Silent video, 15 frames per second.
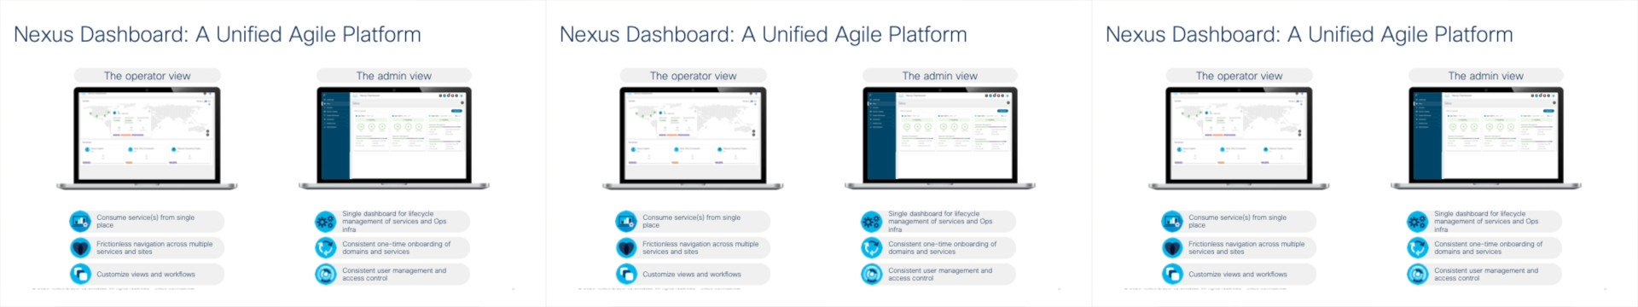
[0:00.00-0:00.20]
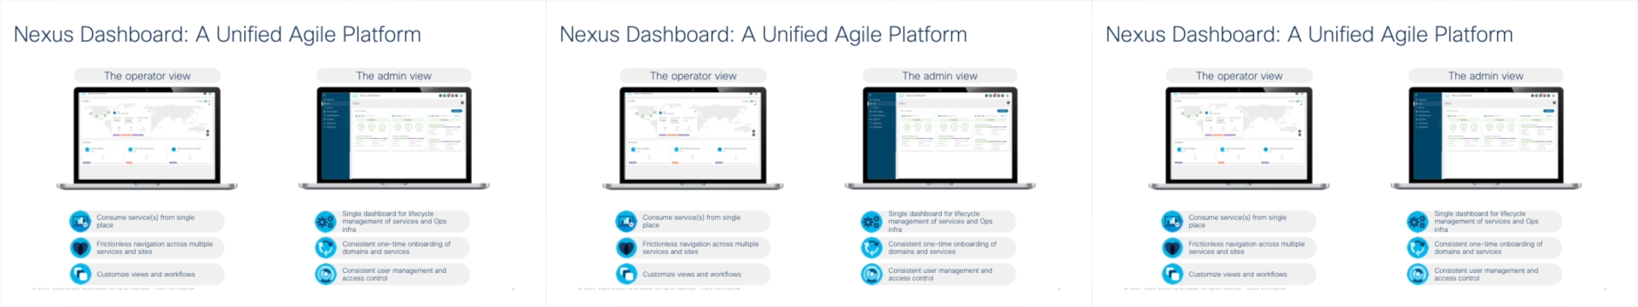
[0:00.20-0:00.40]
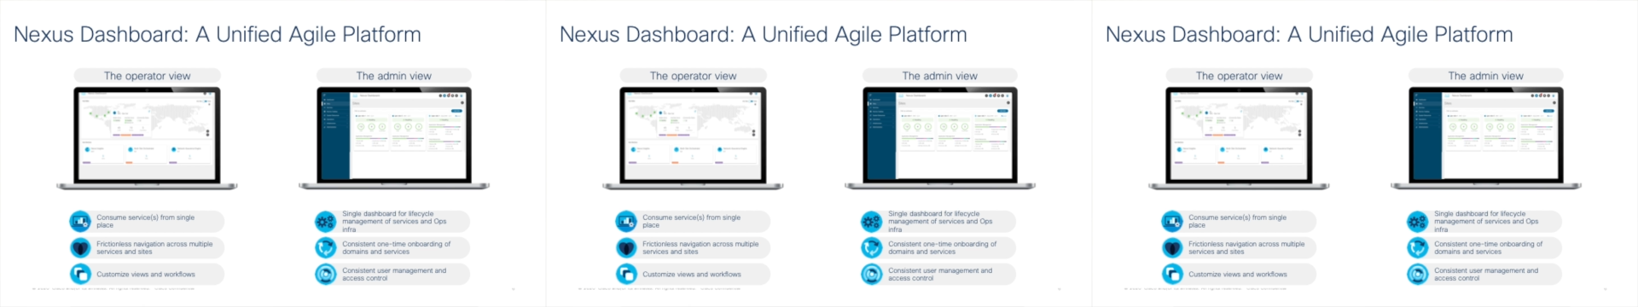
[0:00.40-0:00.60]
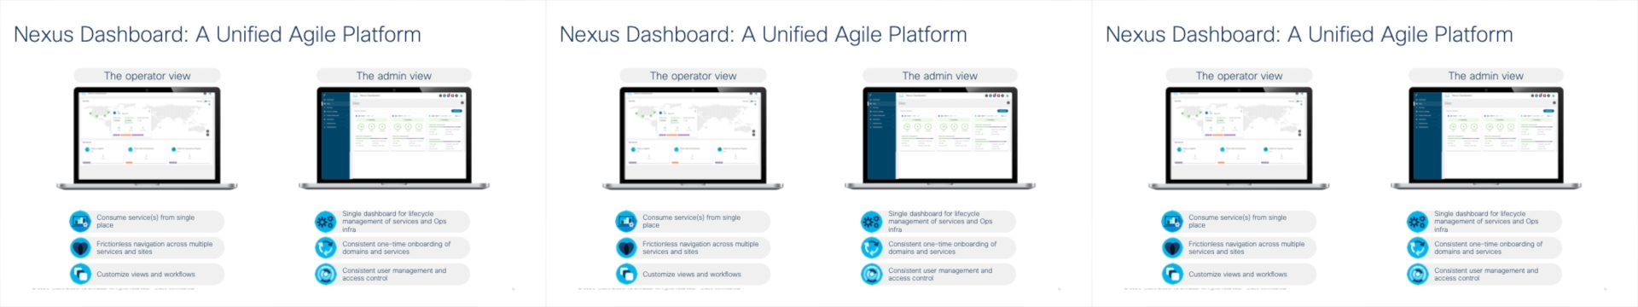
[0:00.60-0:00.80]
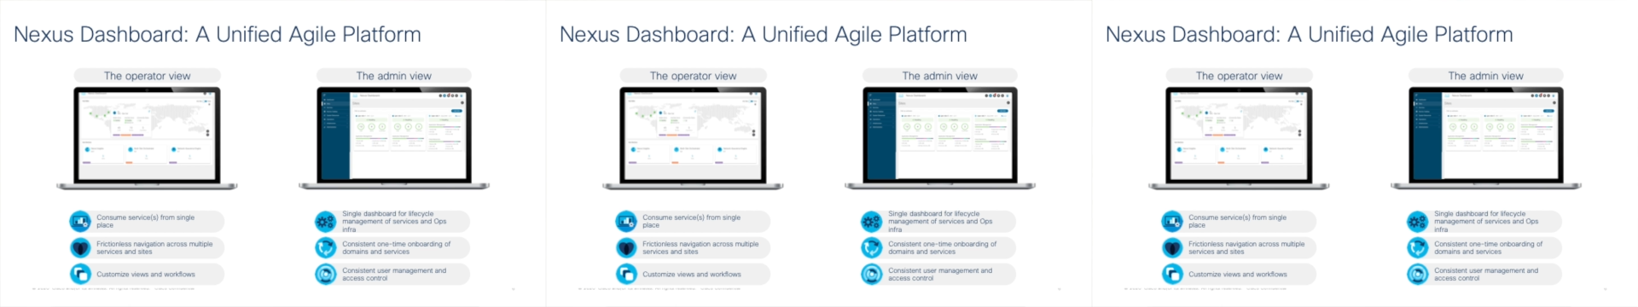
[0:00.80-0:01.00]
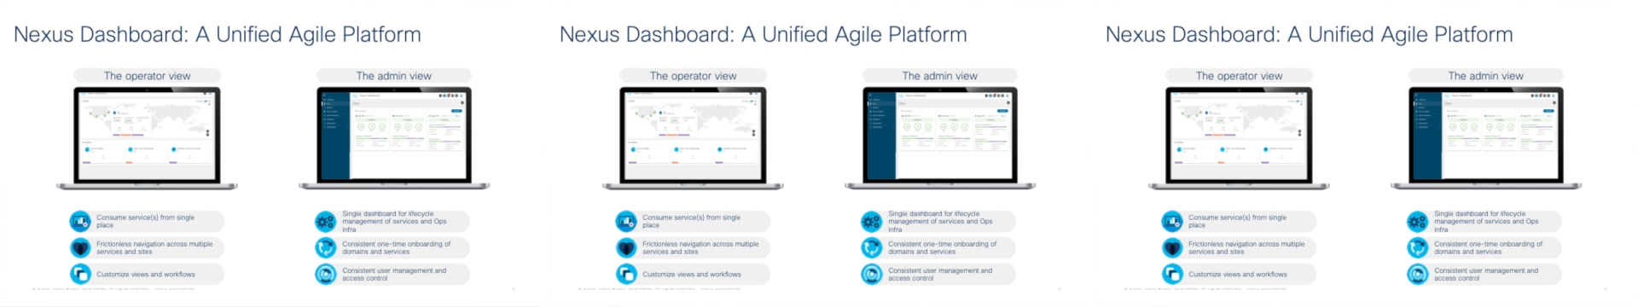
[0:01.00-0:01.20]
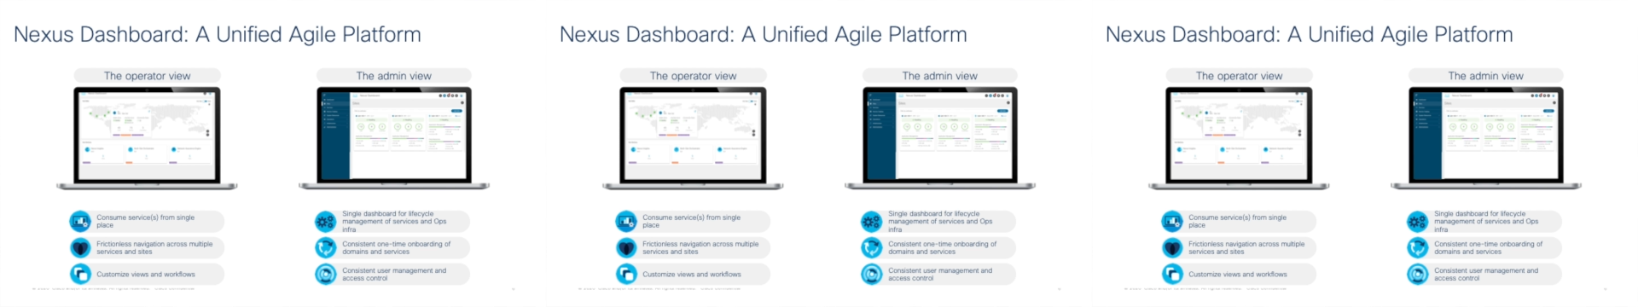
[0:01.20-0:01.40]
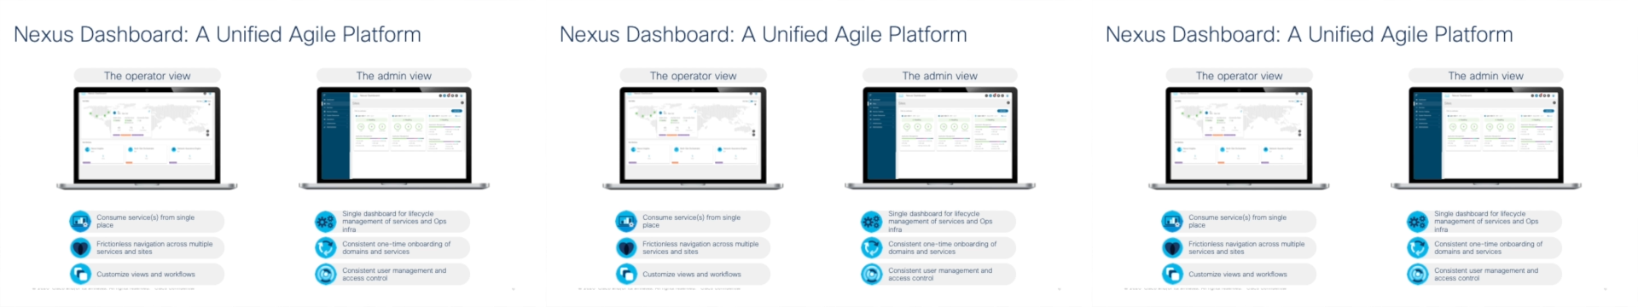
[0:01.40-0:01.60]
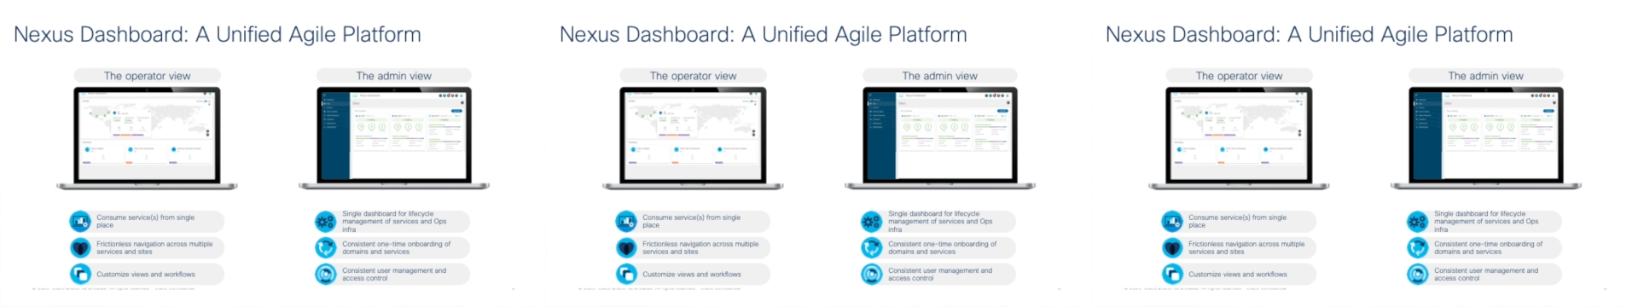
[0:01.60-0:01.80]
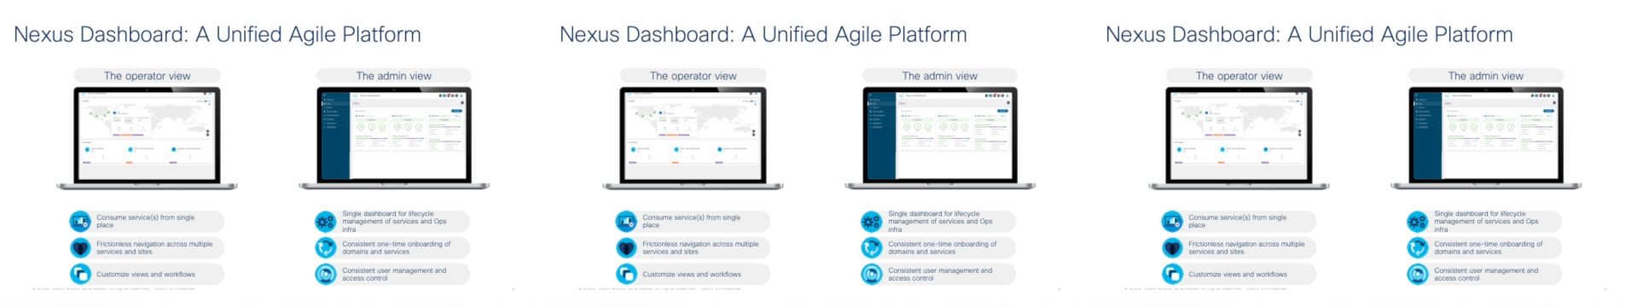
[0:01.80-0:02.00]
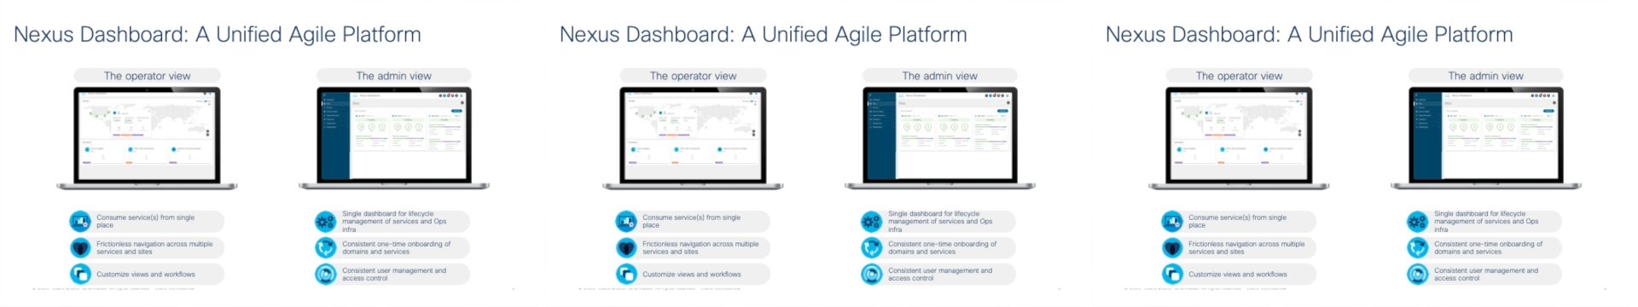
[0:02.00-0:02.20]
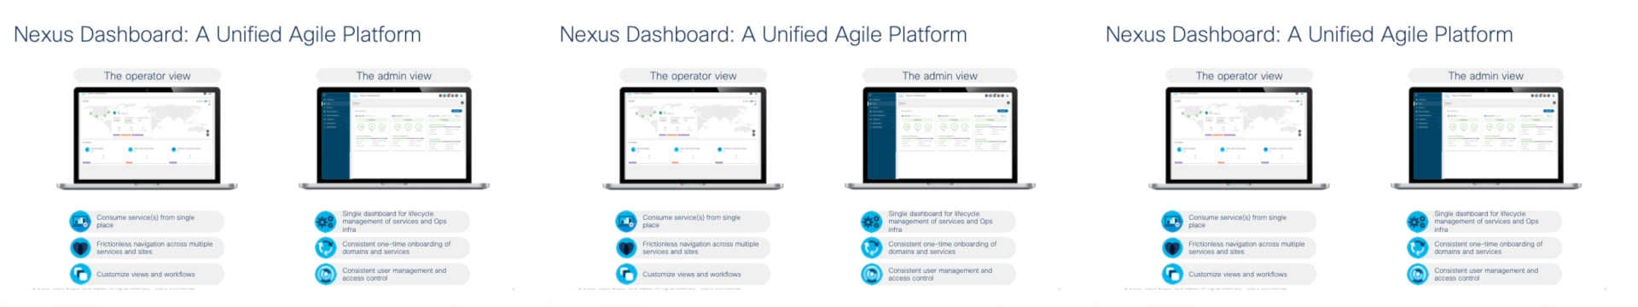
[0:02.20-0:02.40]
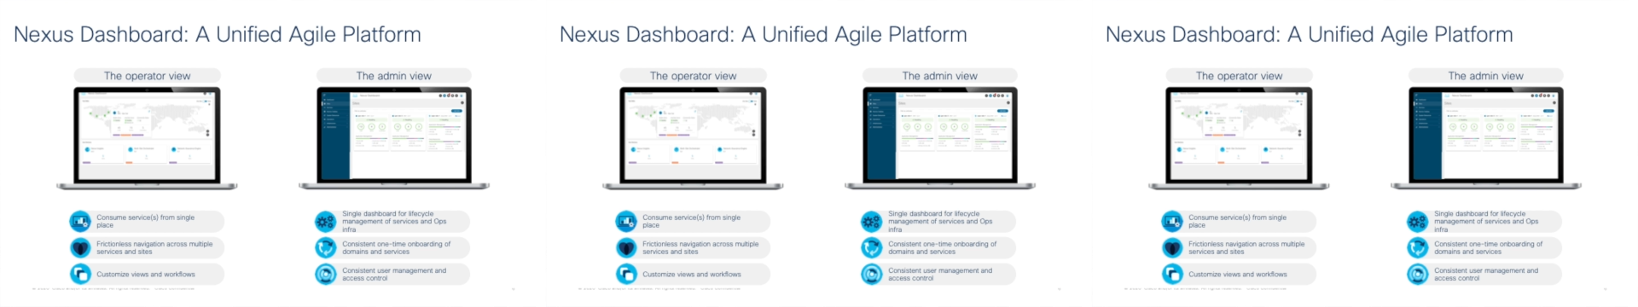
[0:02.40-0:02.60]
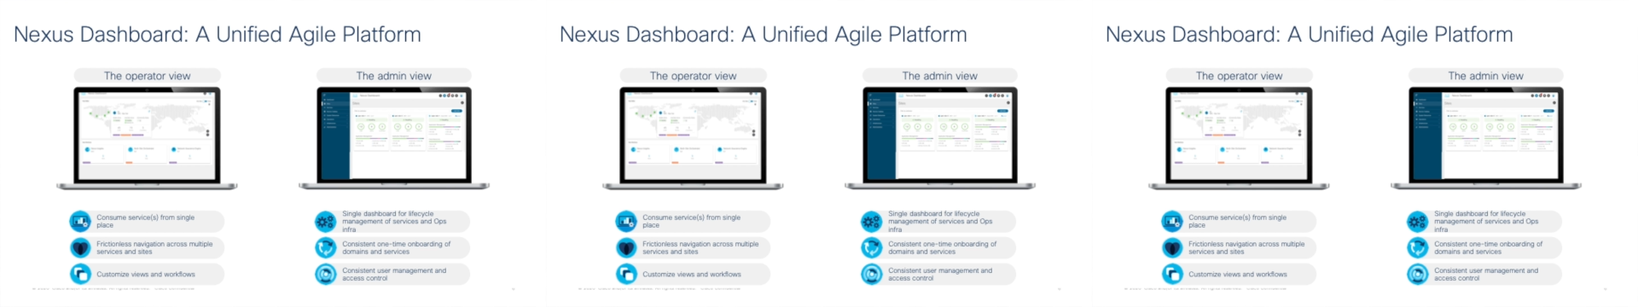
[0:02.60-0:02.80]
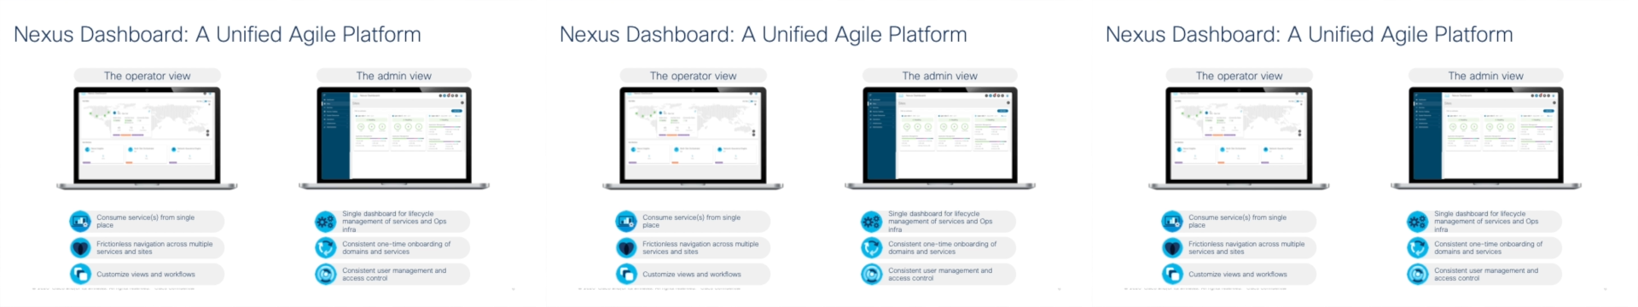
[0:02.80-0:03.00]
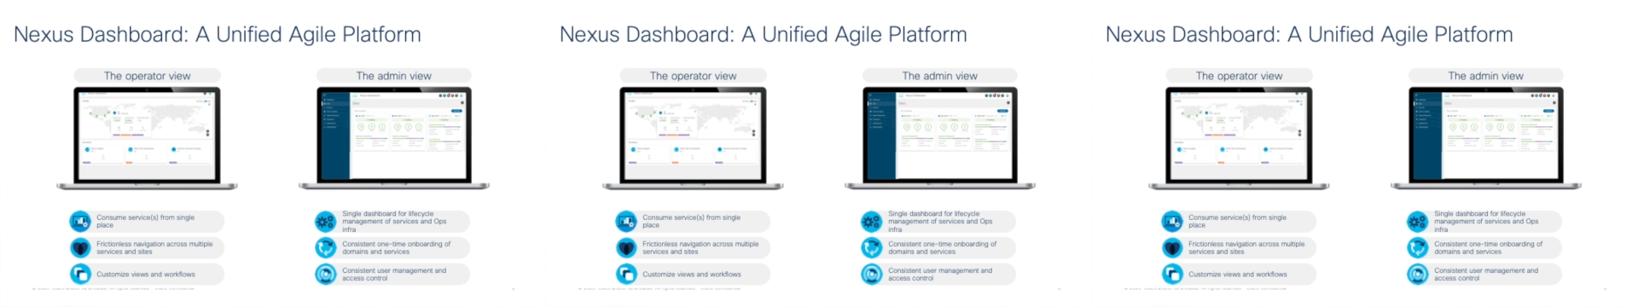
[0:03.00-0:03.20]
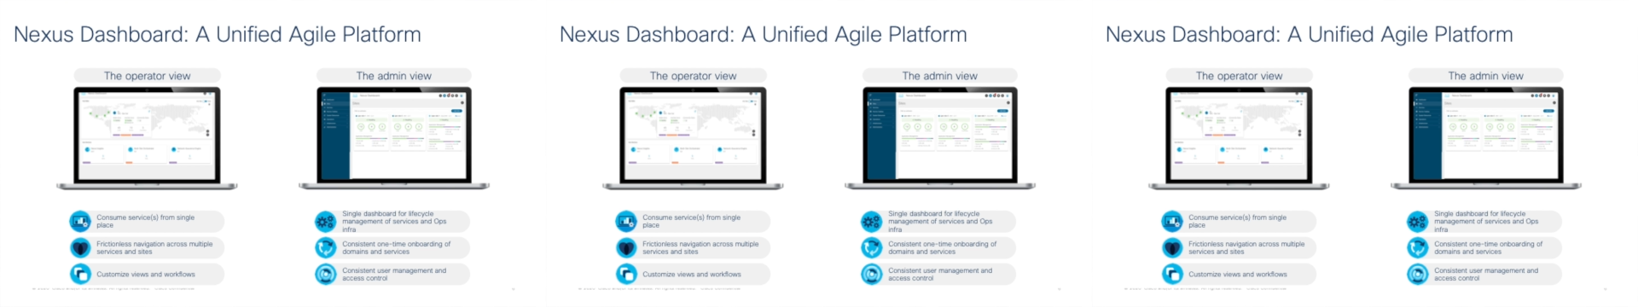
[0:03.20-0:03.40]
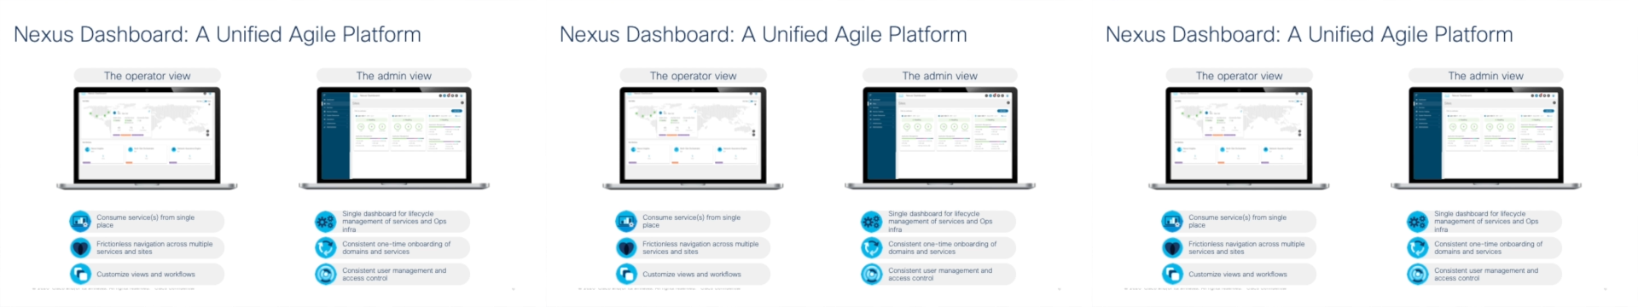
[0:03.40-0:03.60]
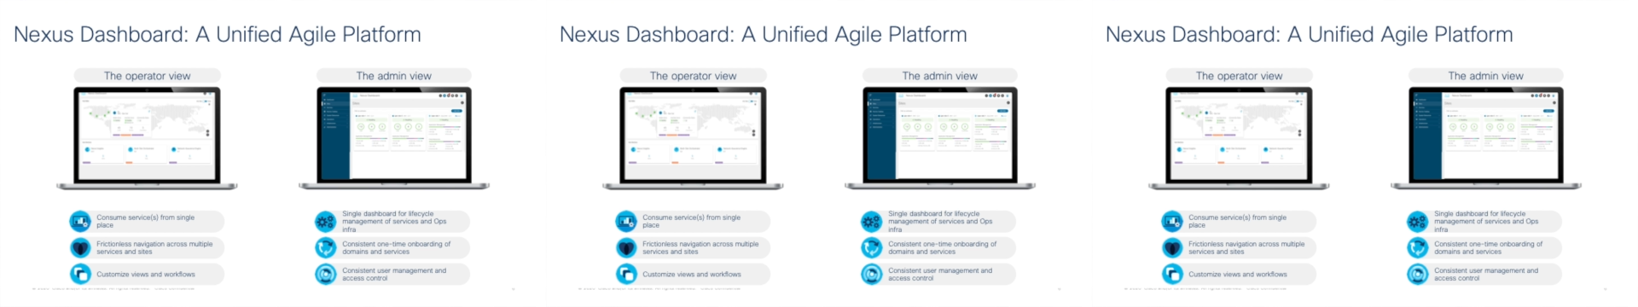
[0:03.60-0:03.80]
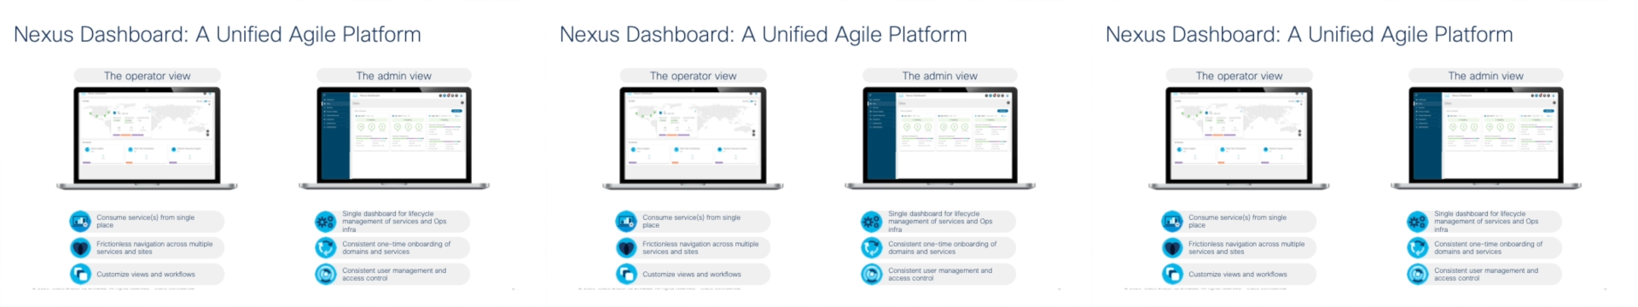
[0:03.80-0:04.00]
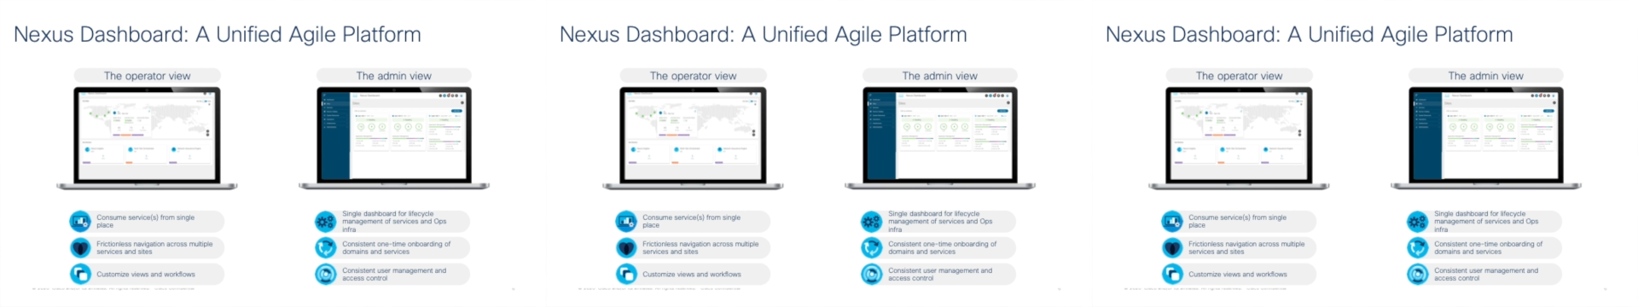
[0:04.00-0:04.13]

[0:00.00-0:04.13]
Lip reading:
Nobody's mouth can be seen.